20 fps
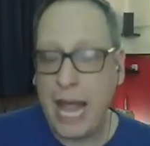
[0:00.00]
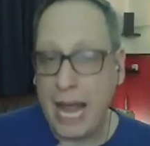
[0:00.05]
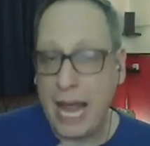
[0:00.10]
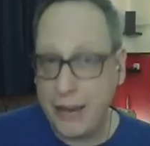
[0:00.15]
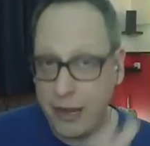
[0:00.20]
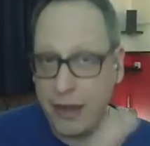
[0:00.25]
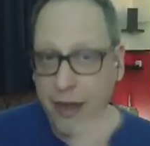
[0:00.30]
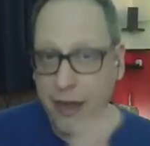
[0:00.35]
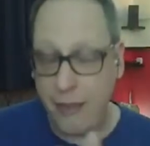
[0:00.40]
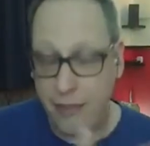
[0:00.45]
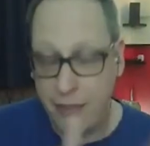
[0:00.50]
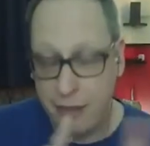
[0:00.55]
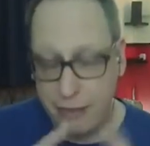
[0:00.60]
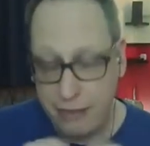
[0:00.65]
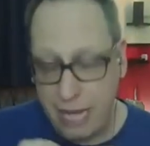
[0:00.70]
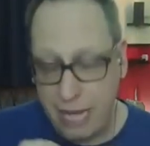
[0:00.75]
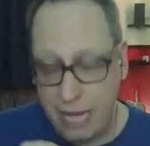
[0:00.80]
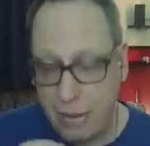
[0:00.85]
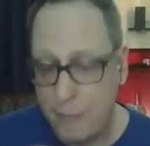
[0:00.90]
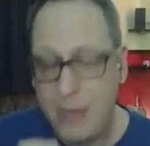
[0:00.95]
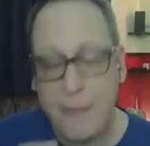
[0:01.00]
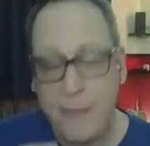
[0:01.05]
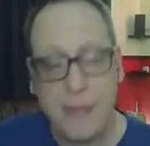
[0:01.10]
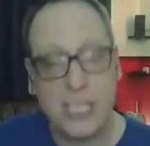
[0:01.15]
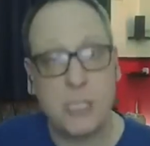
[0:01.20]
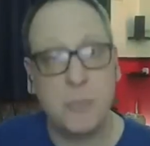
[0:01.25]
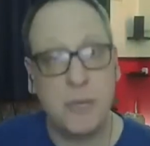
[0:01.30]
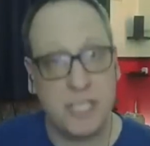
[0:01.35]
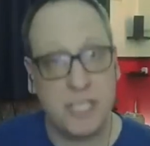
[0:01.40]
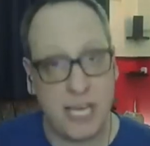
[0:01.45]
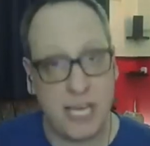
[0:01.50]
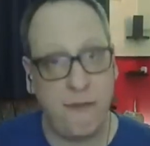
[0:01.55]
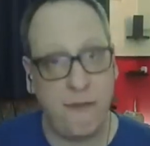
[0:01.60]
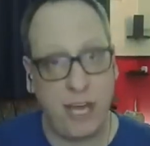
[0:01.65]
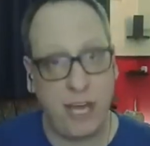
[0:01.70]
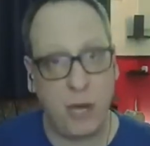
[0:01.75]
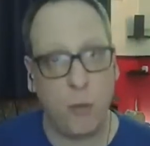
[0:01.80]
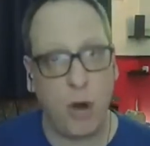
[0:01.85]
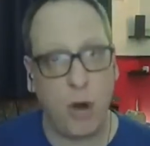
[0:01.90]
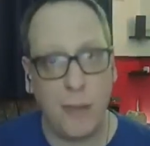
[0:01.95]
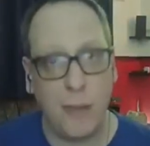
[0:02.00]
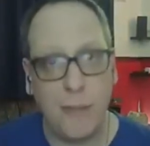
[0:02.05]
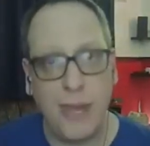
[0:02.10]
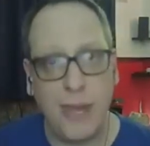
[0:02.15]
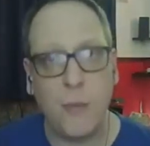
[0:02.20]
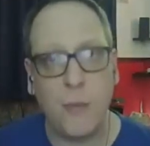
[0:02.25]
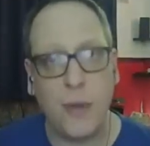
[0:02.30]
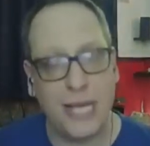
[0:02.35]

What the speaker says: and now let me be specific what I mean